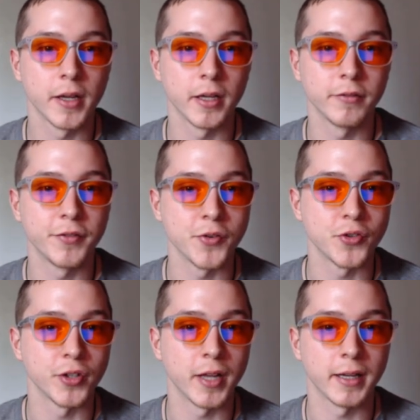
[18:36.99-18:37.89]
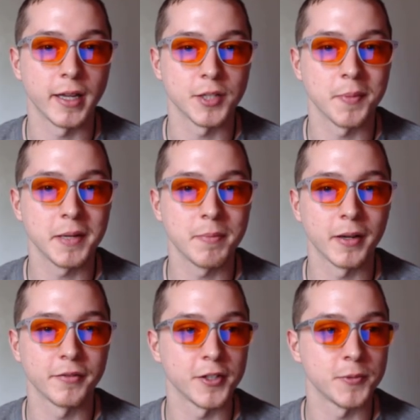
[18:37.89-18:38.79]
infusion, and has many
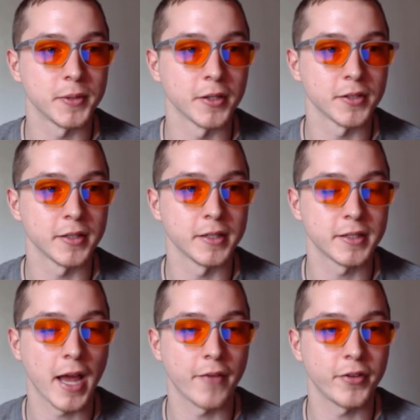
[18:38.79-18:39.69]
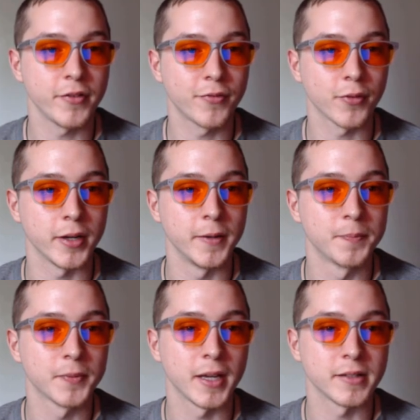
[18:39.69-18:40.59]
benefits because it is caffeine-free,
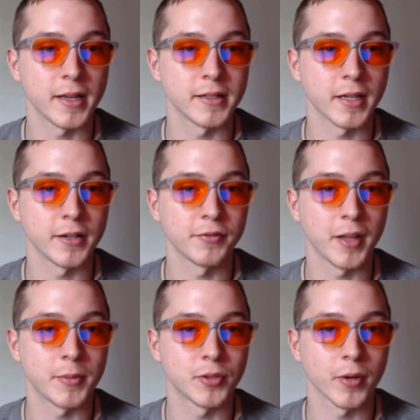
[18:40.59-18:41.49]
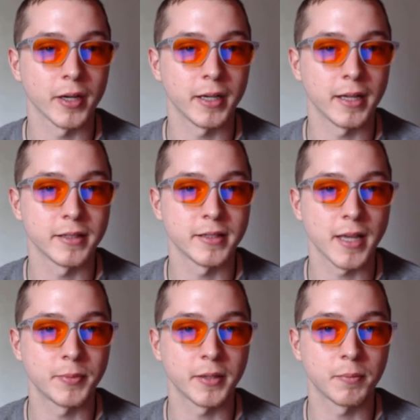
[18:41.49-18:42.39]
has anti-inflammatory and
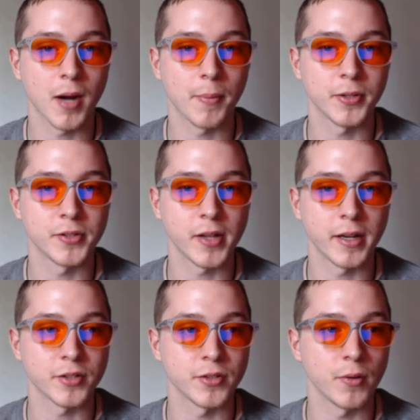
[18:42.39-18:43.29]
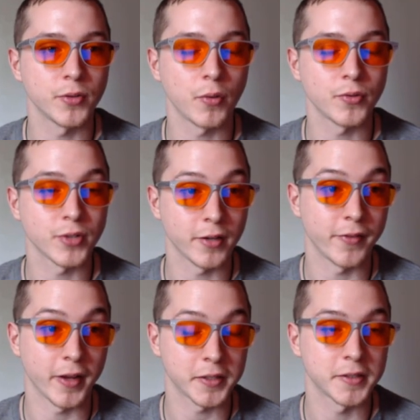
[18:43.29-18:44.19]
antiseptic properties, and has no known side
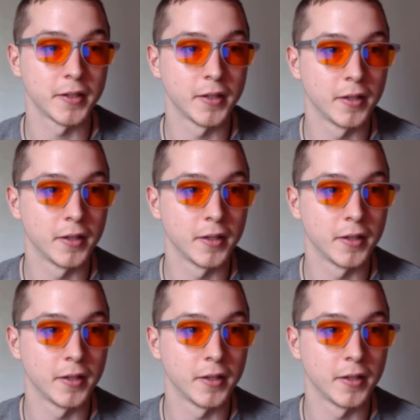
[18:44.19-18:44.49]
effects.